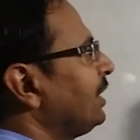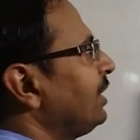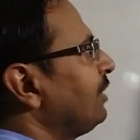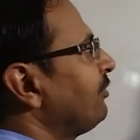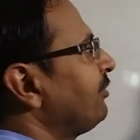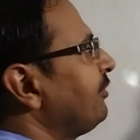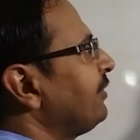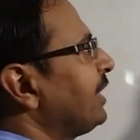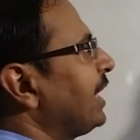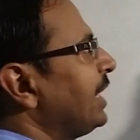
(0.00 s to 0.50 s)

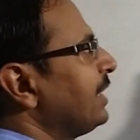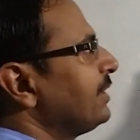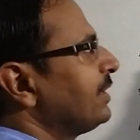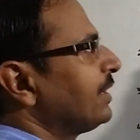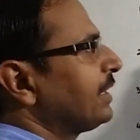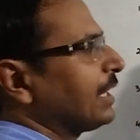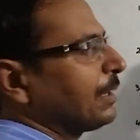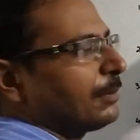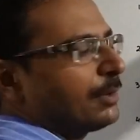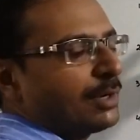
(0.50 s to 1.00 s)
If we write
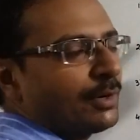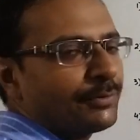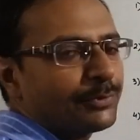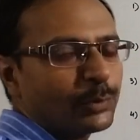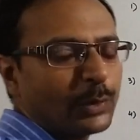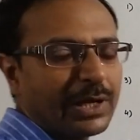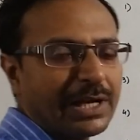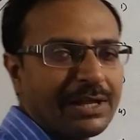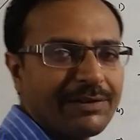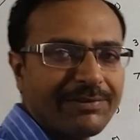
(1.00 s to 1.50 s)
the table of
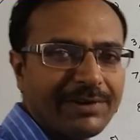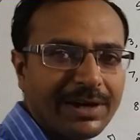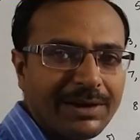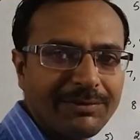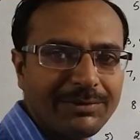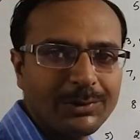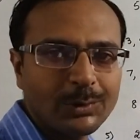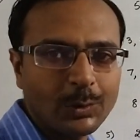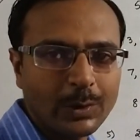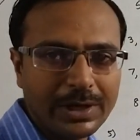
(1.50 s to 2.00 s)

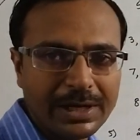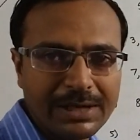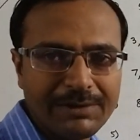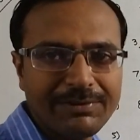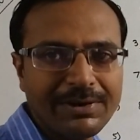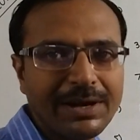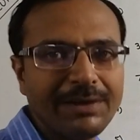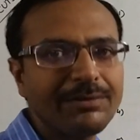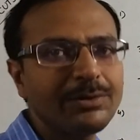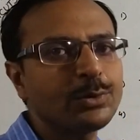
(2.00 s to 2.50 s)
25,
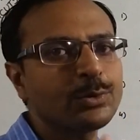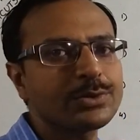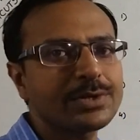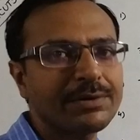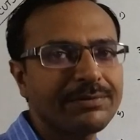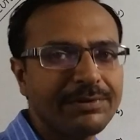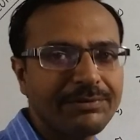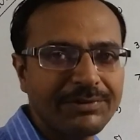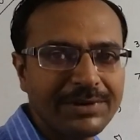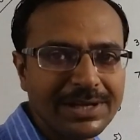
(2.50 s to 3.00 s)
25 2s
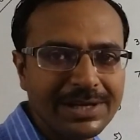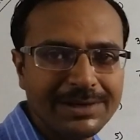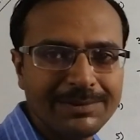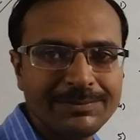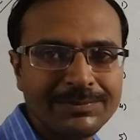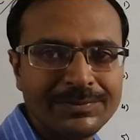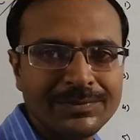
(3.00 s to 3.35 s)
are 50.